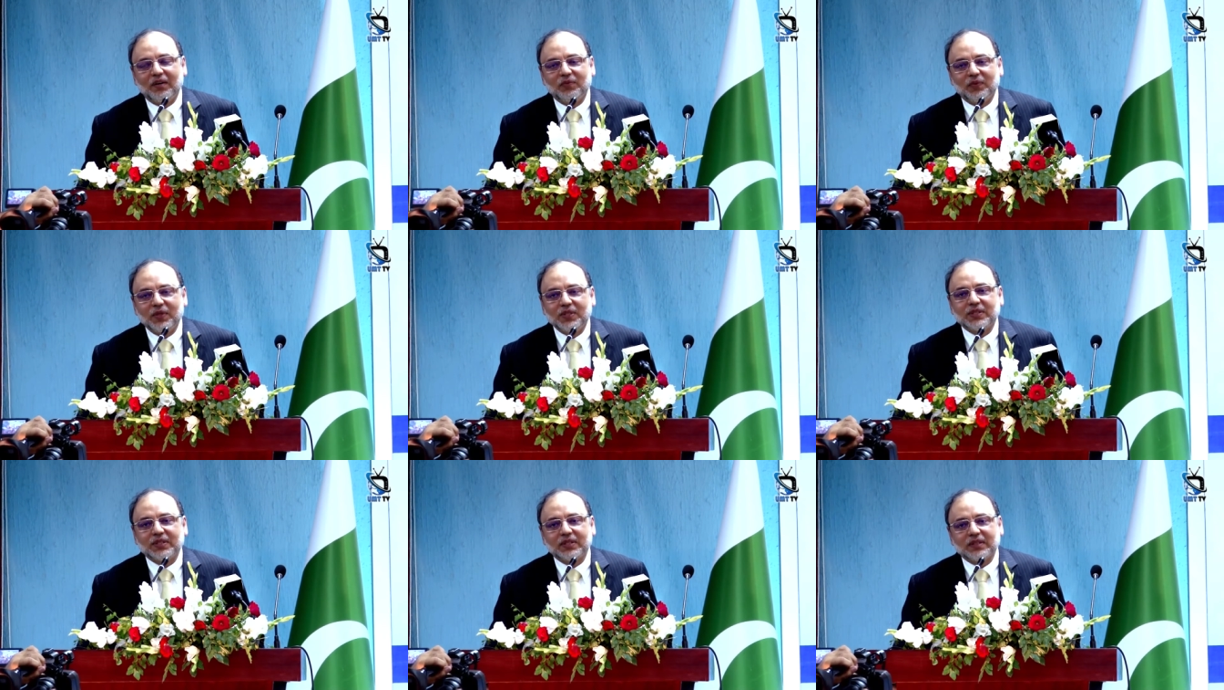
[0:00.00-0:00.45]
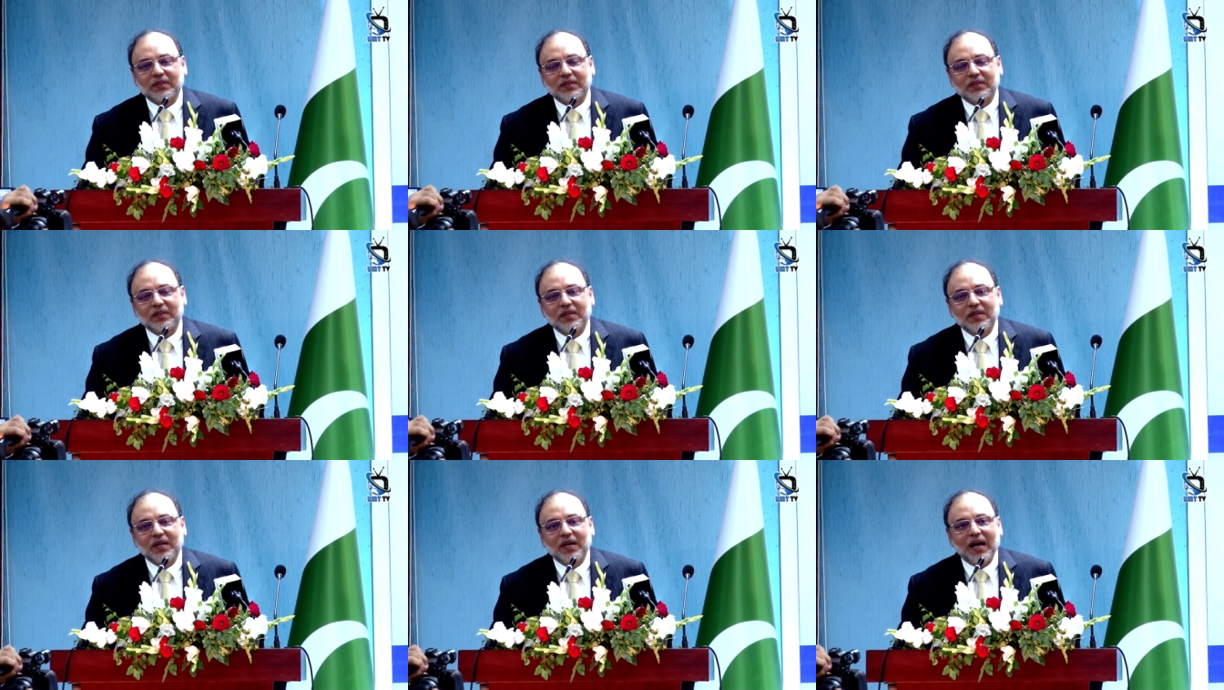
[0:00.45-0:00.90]
vision,
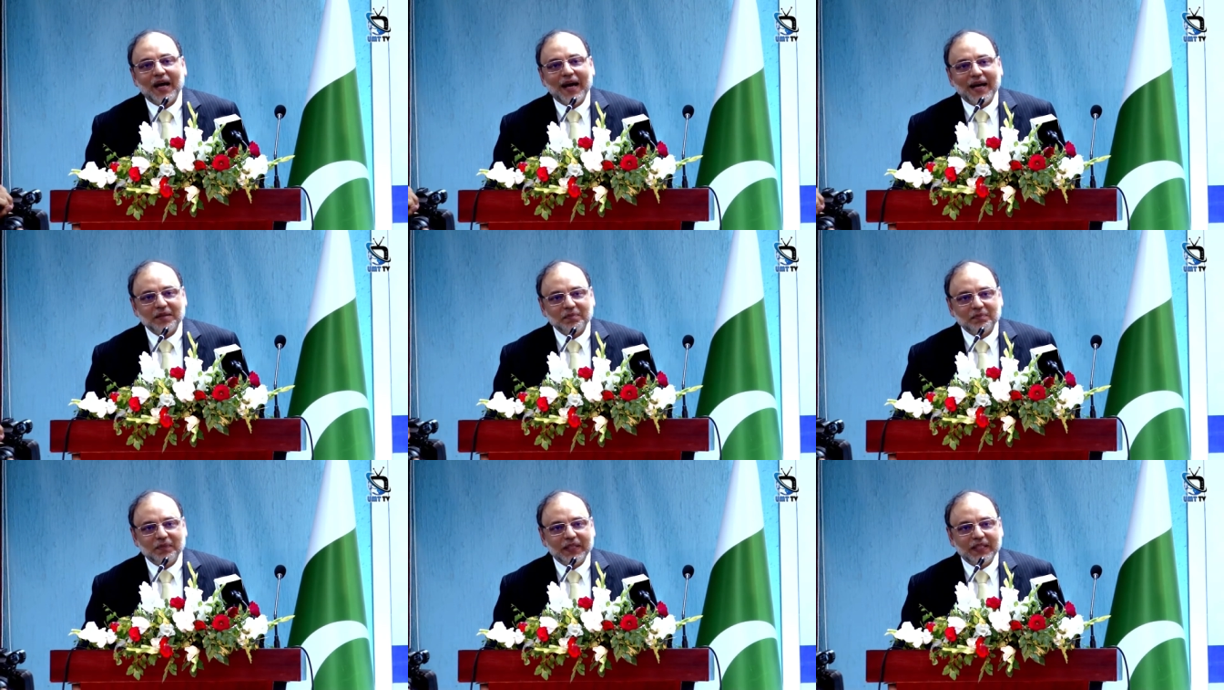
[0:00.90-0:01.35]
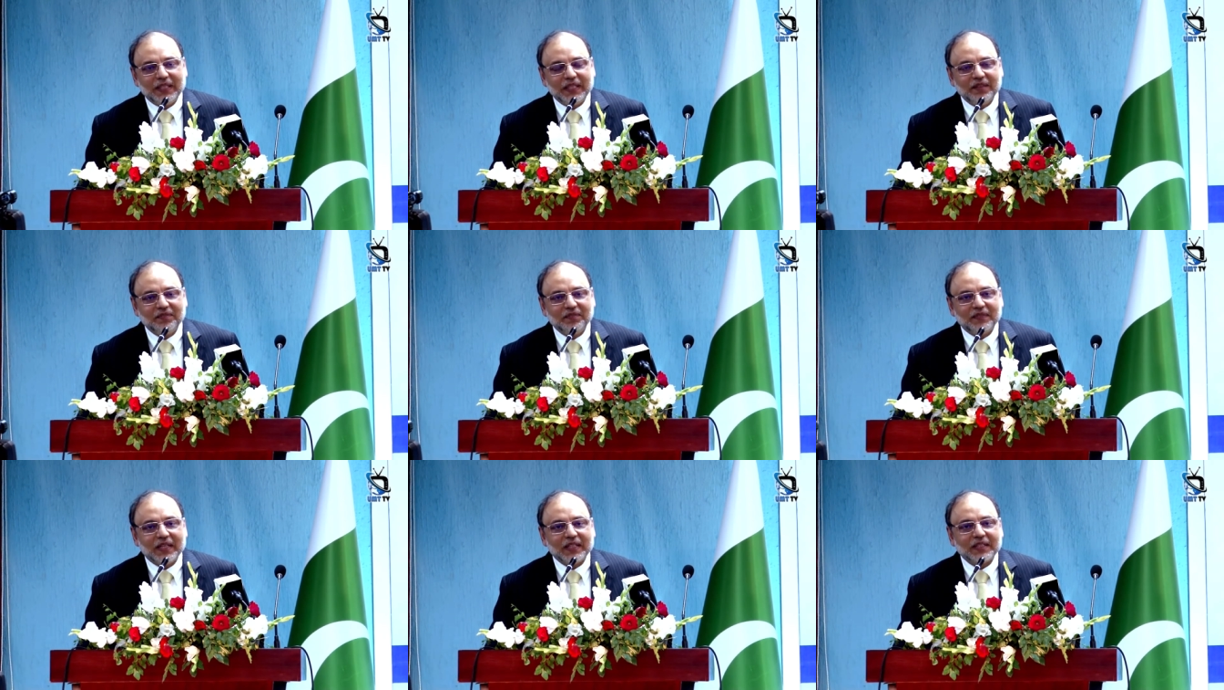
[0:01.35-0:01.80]
I
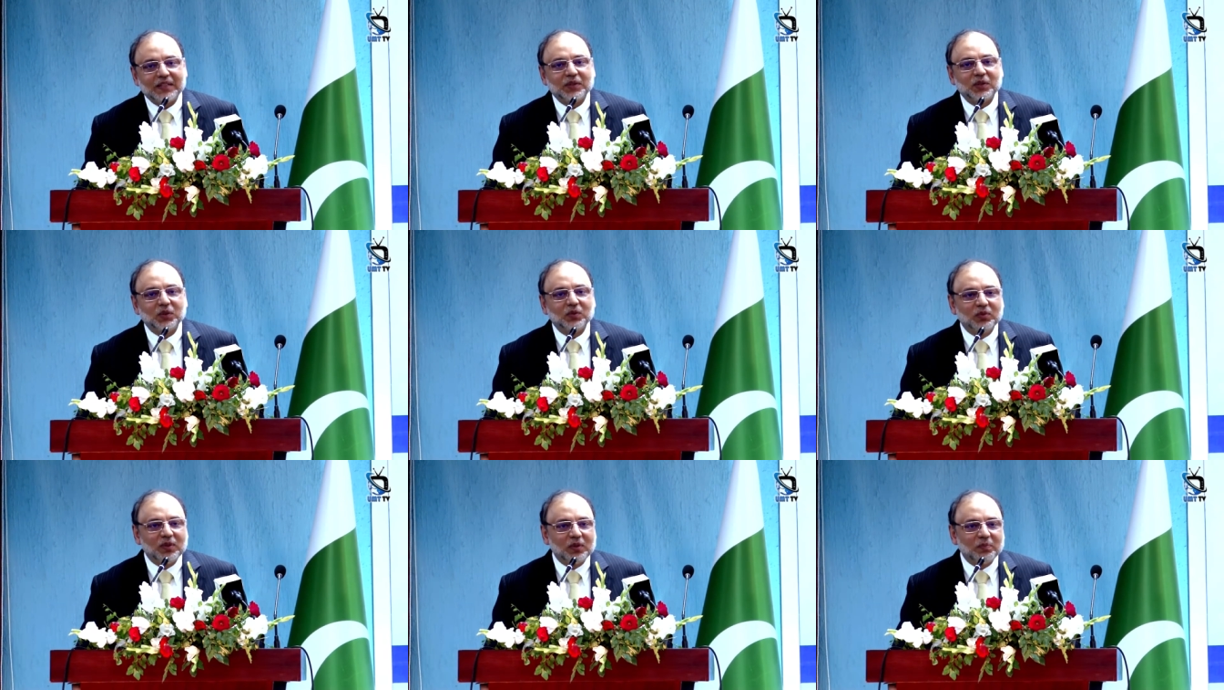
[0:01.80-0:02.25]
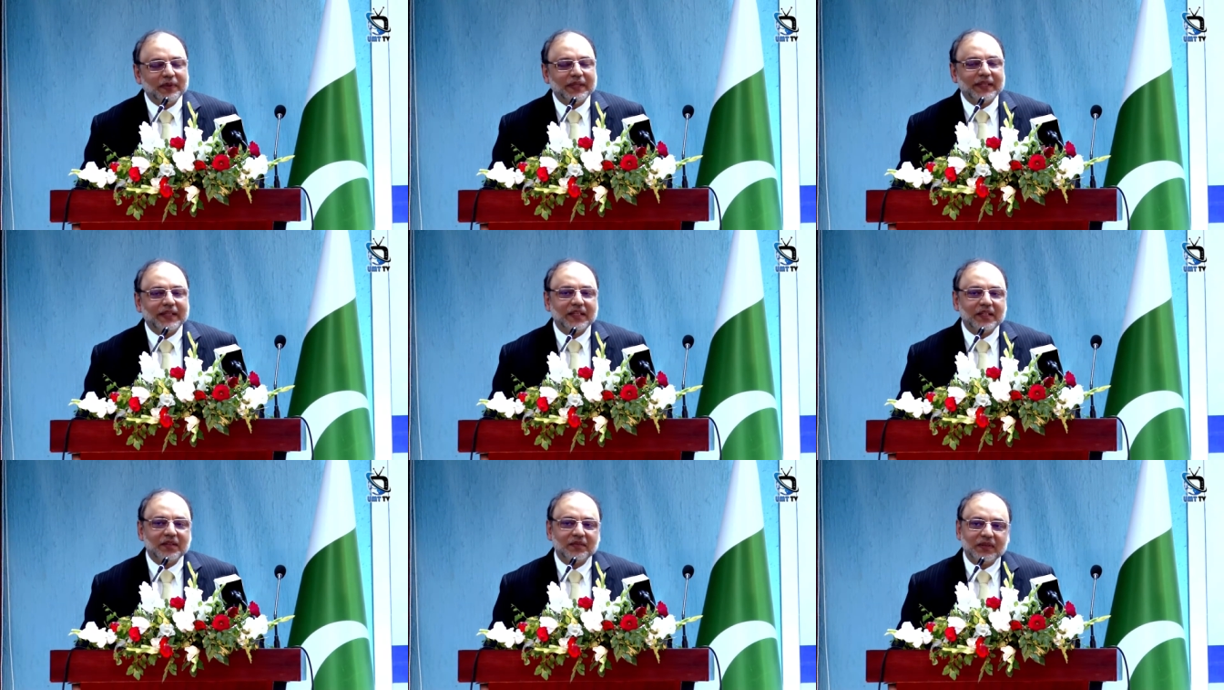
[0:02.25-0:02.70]
believe that you will be
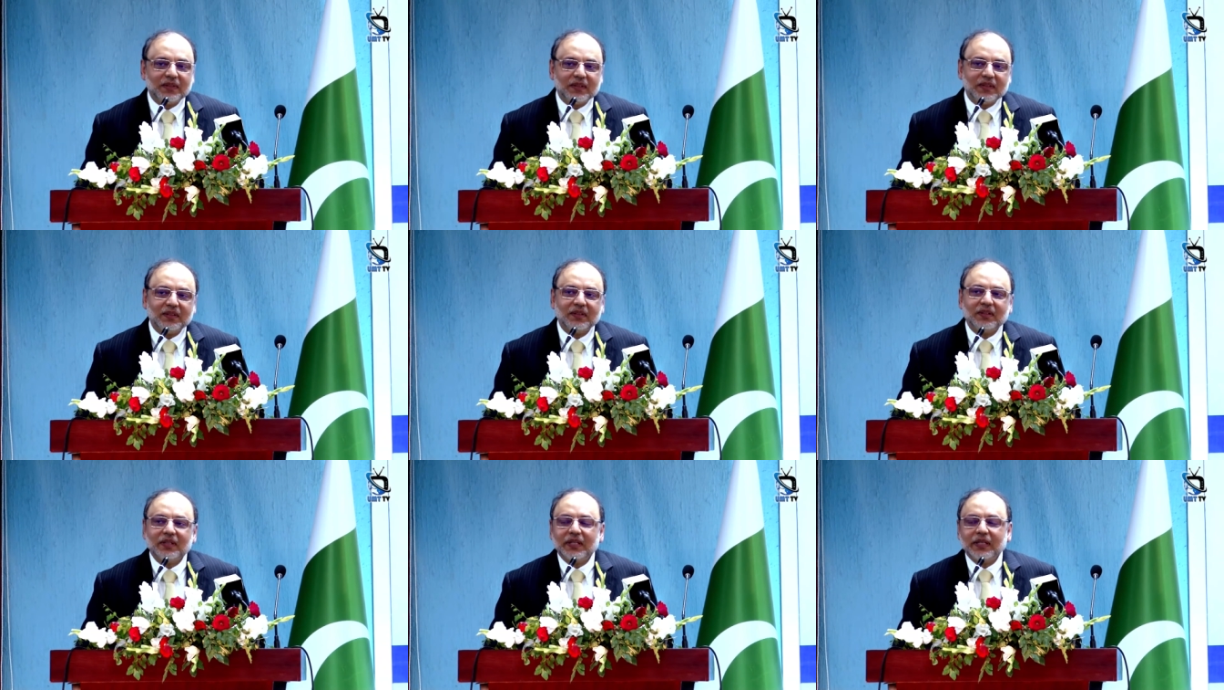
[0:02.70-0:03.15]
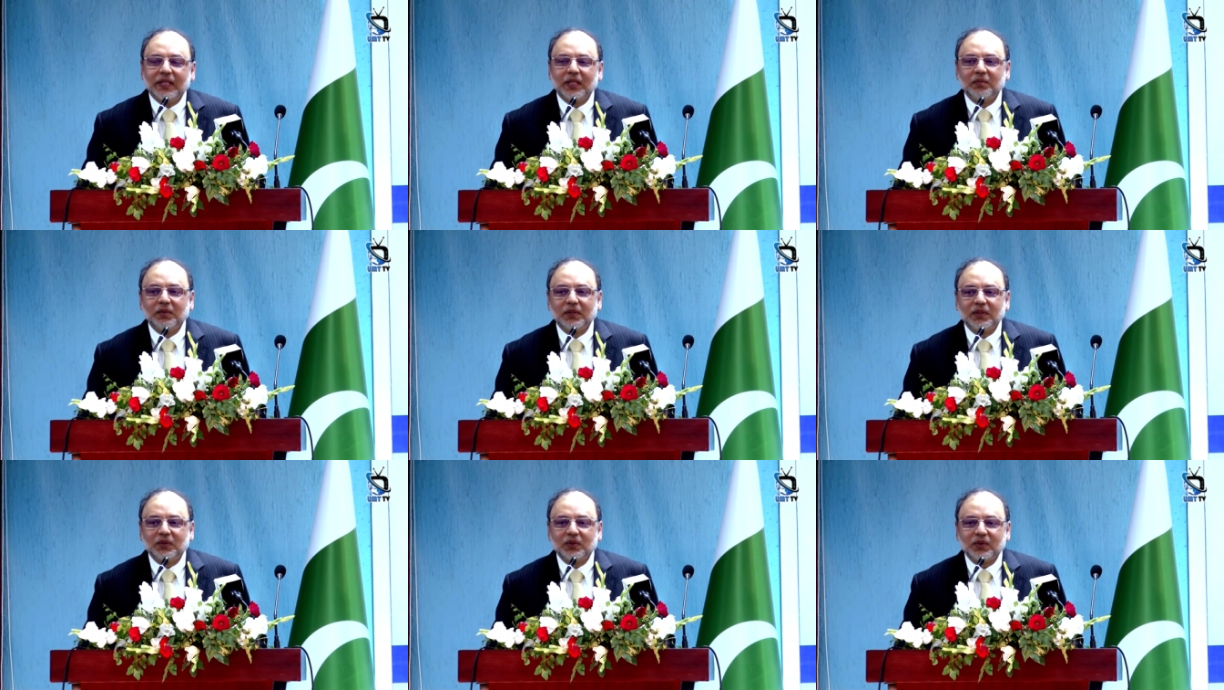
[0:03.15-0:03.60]
even
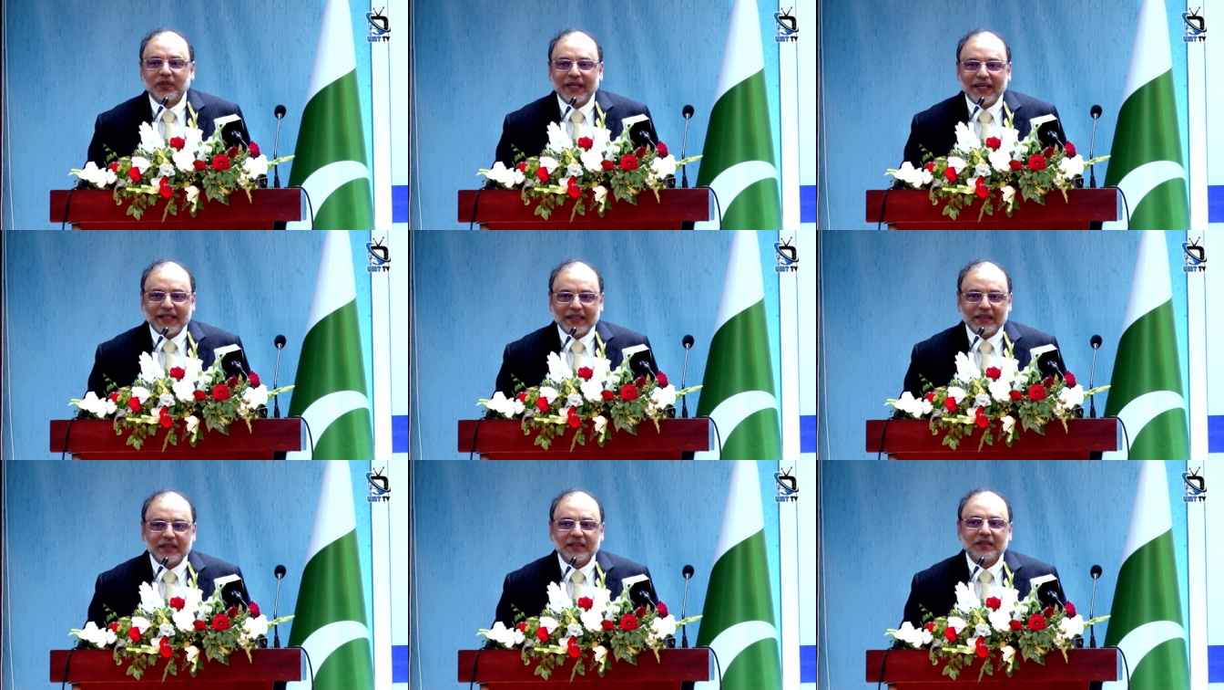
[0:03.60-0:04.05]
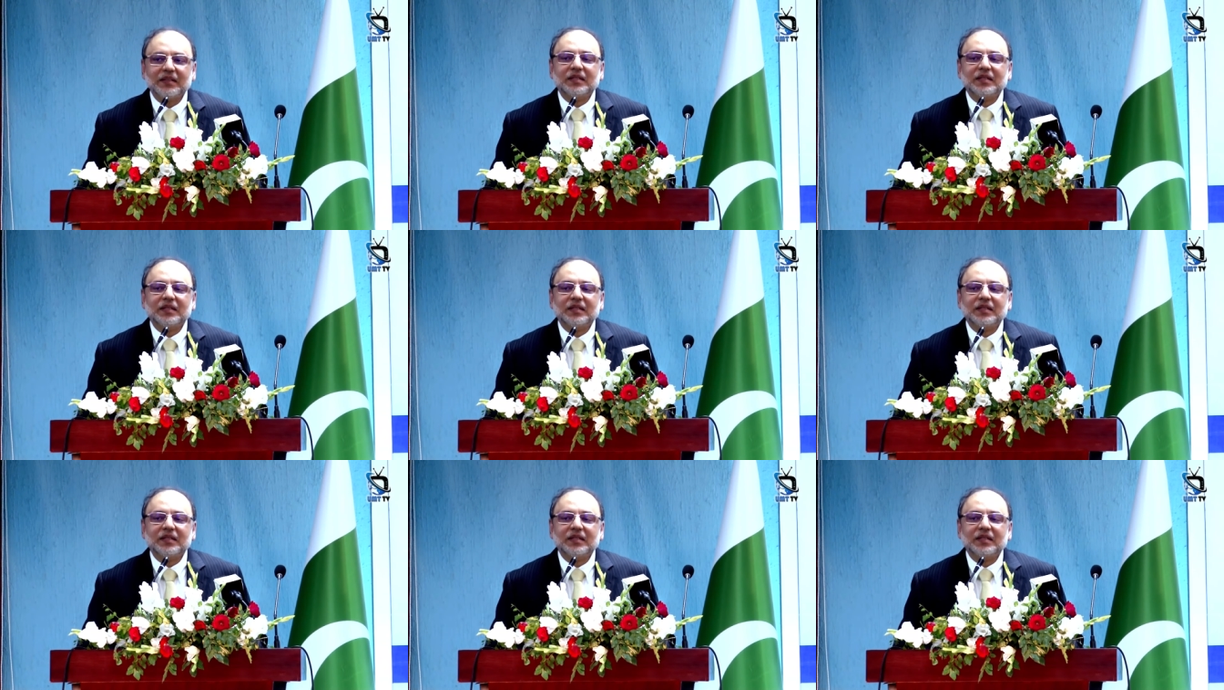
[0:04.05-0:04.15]
able to get